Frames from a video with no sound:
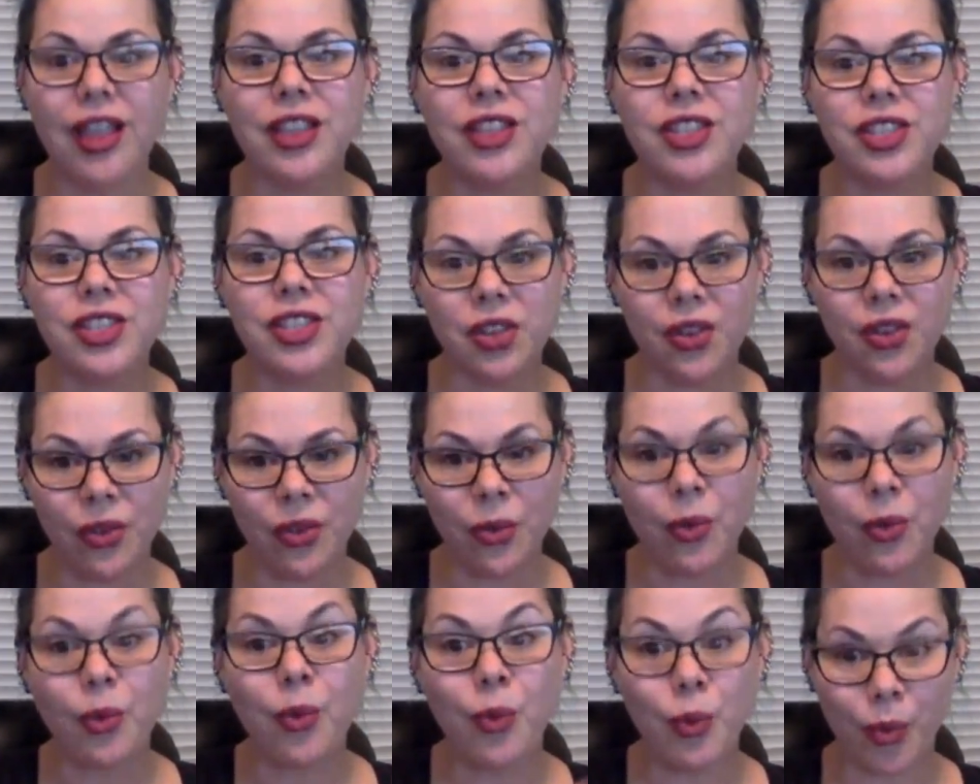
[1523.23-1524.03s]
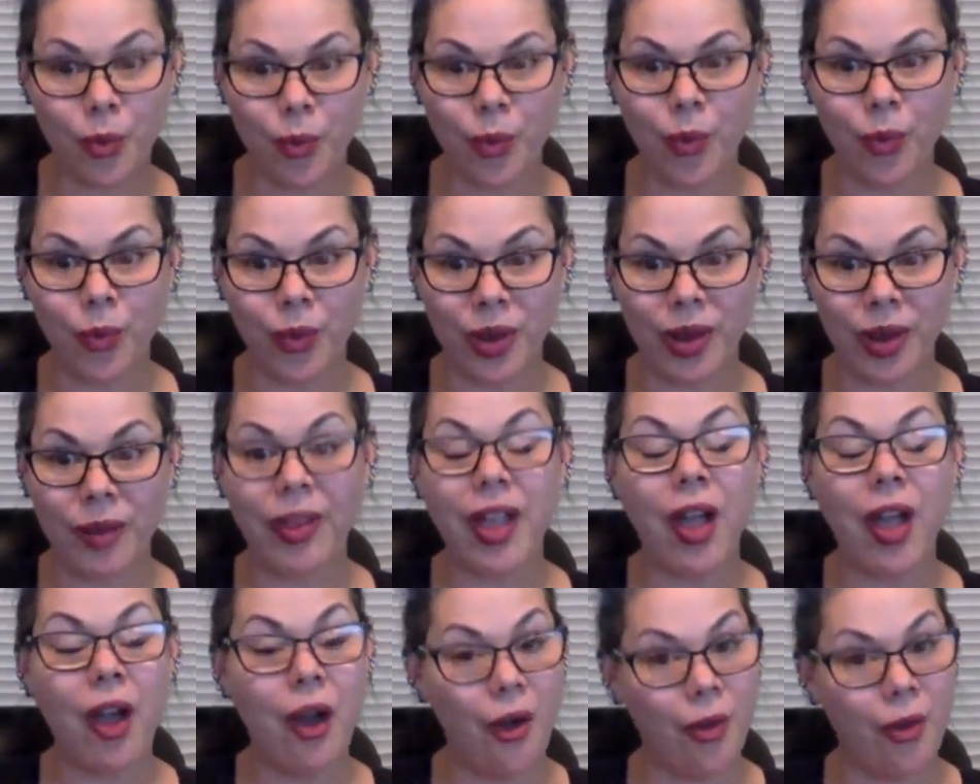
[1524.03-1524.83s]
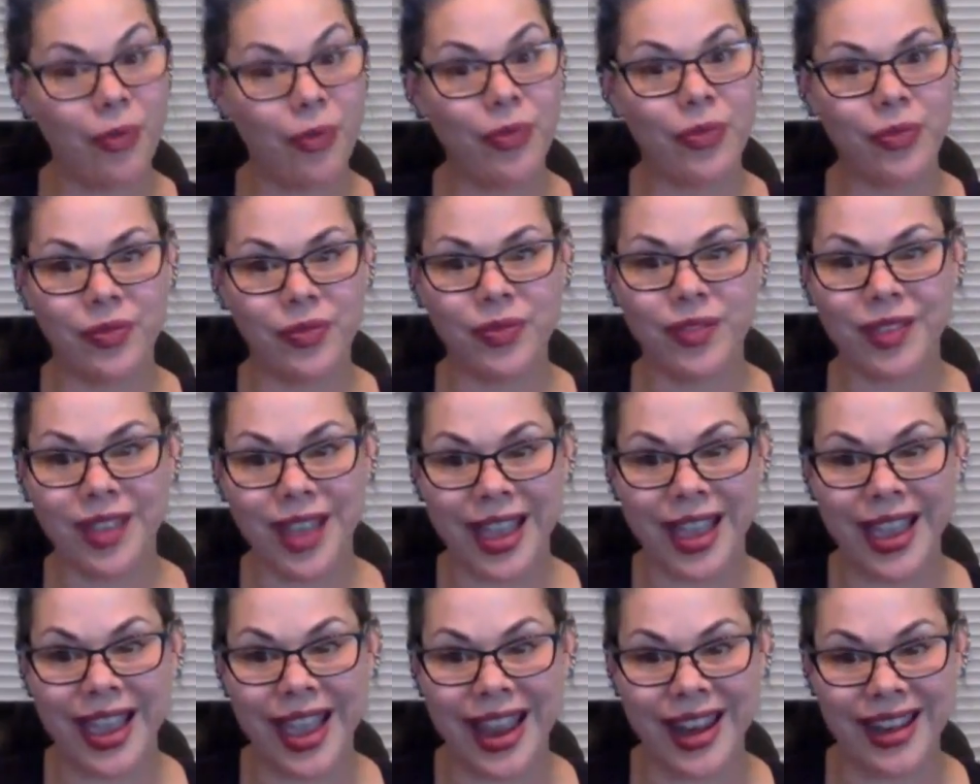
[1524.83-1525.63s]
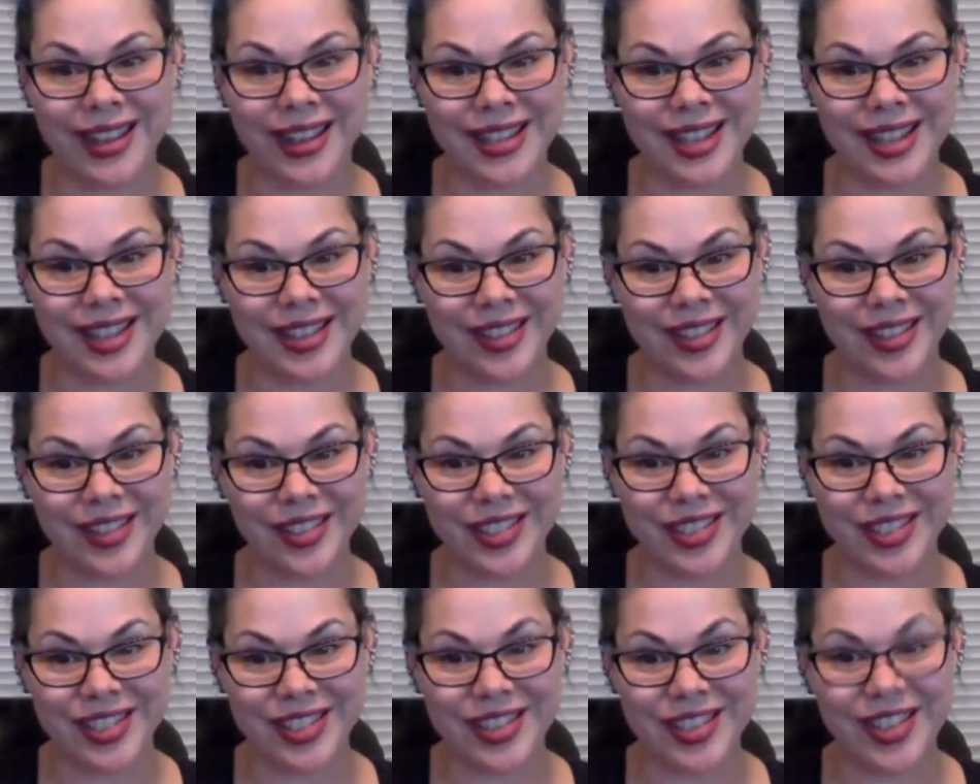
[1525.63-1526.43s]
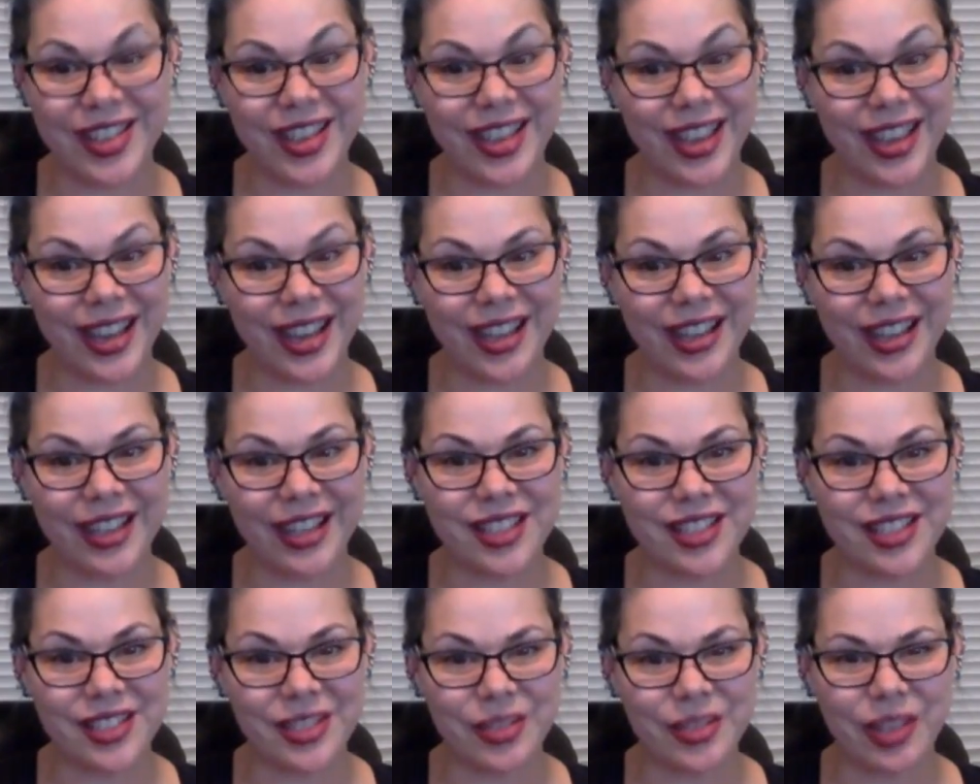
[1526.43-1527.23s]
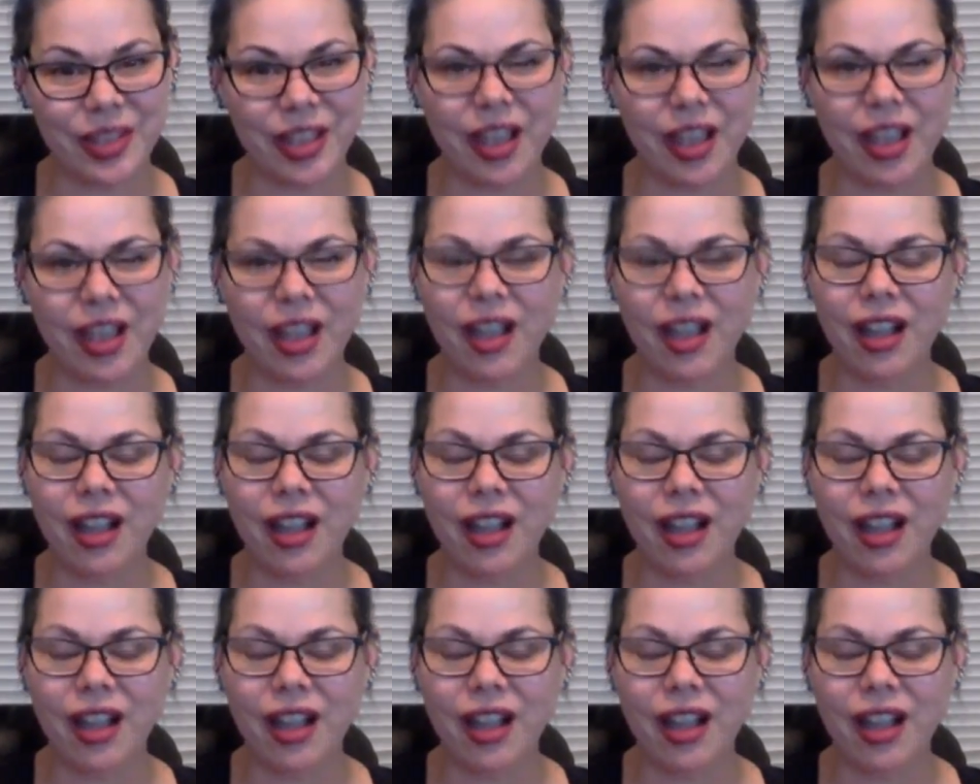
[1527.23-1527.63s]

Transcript: So when I'm like, oh, I gotta download this song, I gotta listen to it, I'm like,